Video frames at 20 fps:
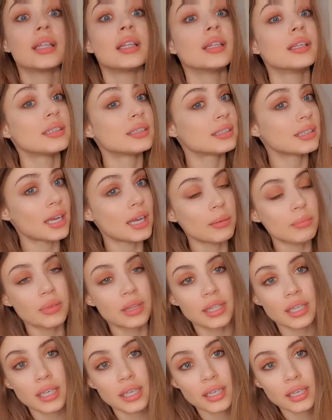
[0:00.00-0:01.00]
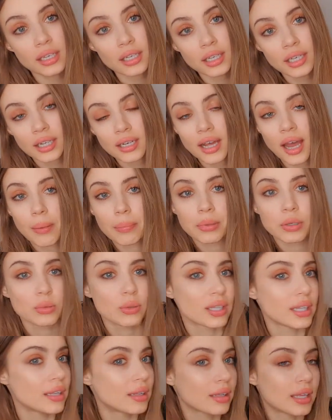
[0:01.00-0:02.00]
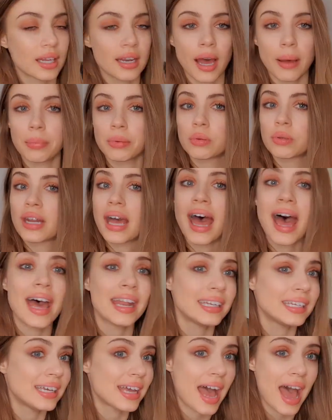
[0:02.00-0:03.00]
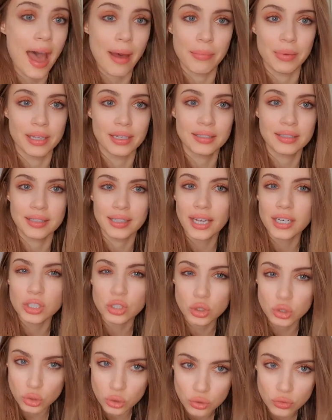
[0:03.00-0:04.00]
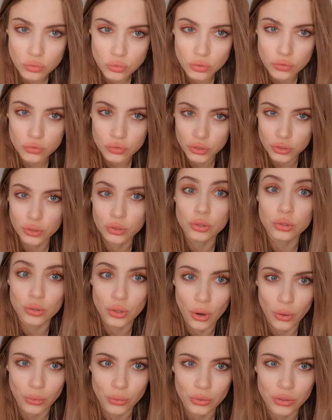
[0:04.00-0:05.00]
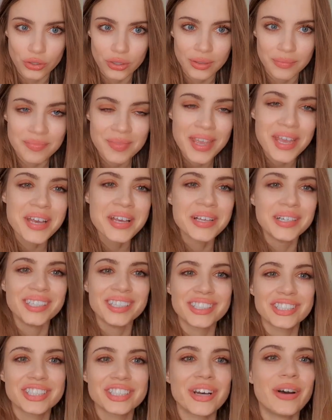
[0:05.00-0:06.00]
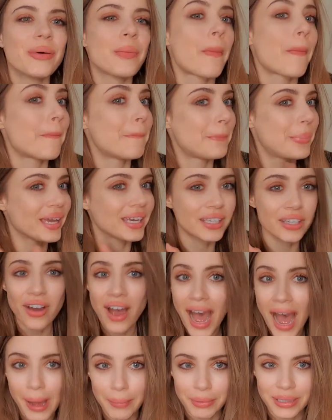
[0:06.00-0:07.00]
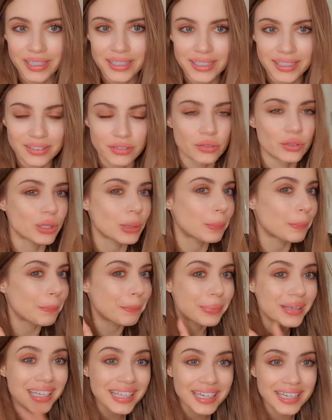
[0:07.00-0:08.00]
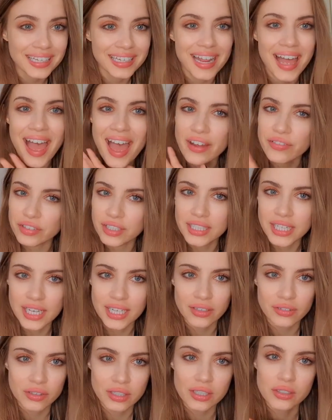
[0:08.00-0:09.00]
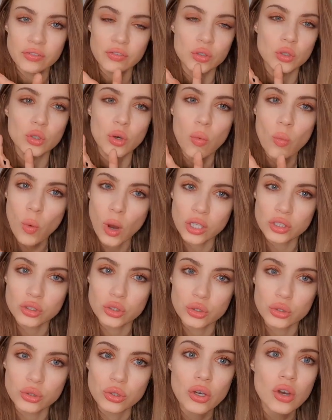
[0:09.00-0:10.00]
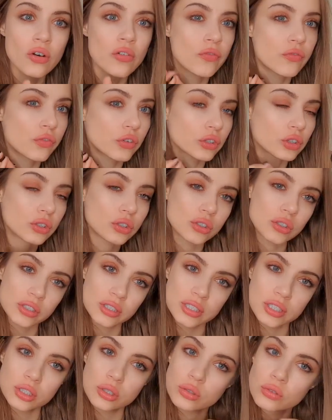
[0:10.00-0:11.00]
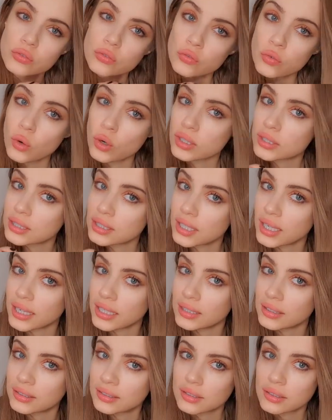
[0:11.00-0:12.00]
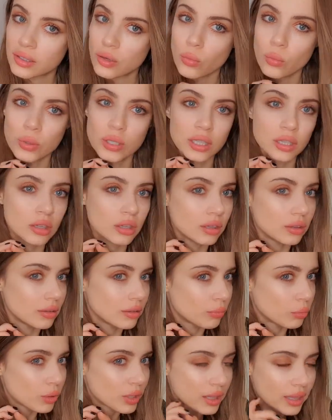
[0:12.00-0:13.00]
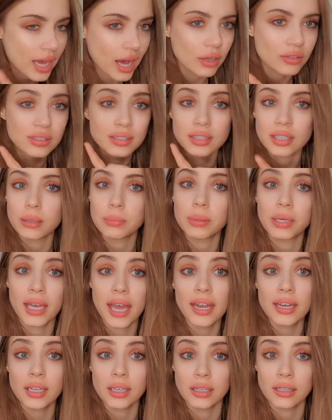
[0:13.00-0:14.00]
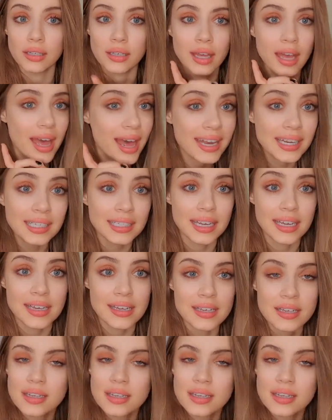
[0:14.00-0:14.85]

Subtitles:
The same thing can happen with any habit that is useful for your growth. So pick your habit, repeat it every day, even if you don't want to, for 30 to 40 days without skipping any day.